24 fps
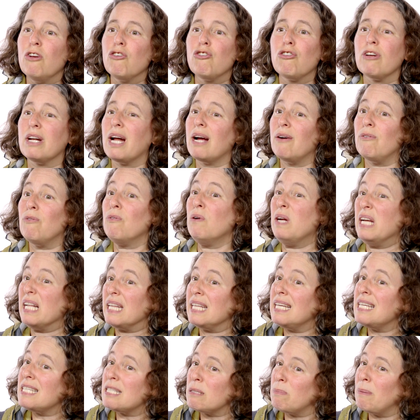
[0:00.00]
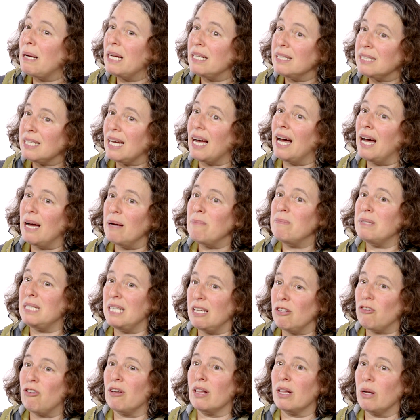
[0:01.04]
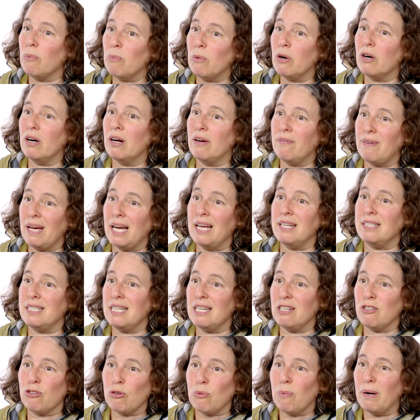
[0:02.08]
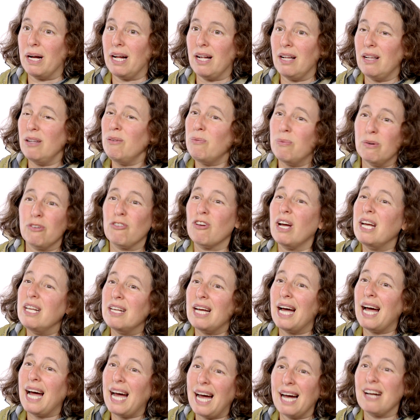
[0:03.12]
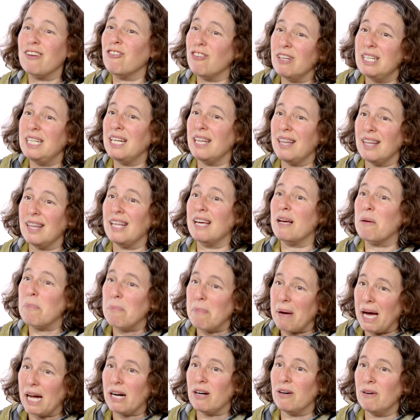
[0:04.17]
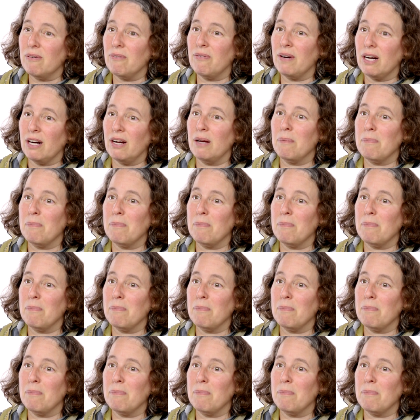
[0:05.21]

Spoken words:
Should I really spend time teaching the War of 1812, which I actually didn't think mattered very